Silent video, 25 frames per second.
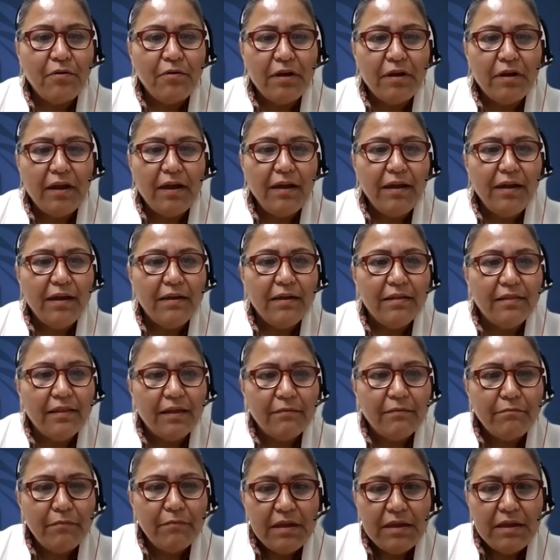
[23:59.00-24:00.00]
Okay,
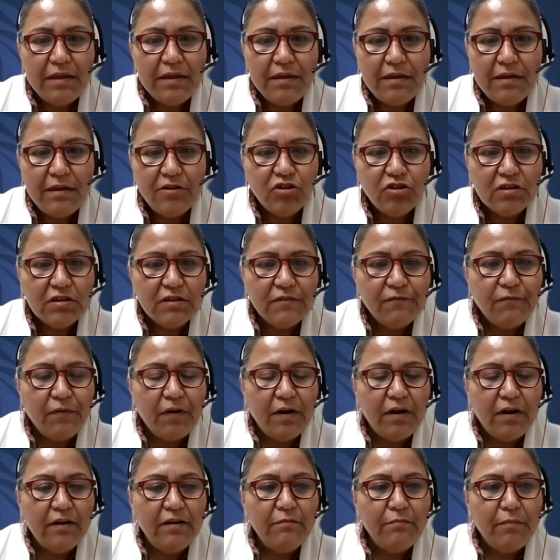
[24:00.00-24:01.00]
let me just
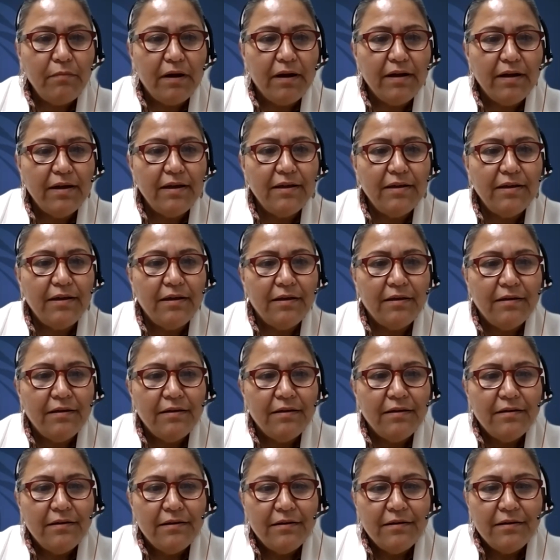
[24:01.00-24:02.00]
find my
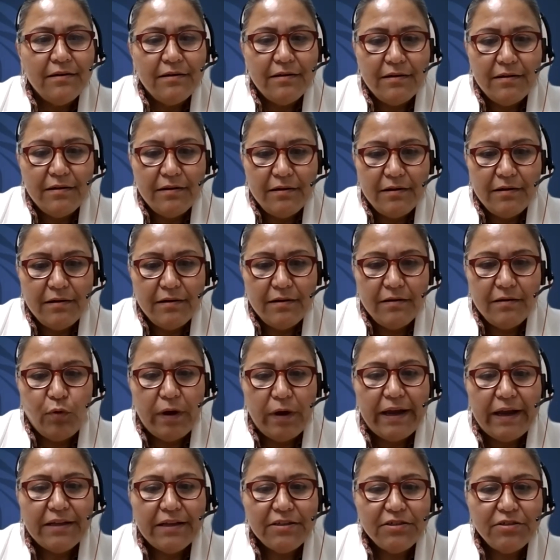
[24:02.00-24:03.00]

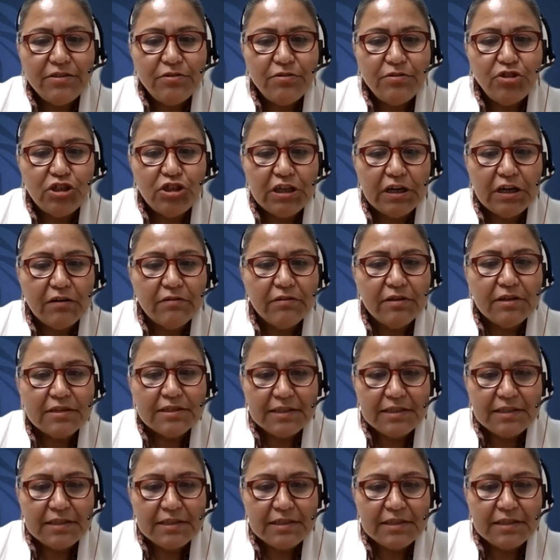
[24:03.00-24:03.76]
way to share the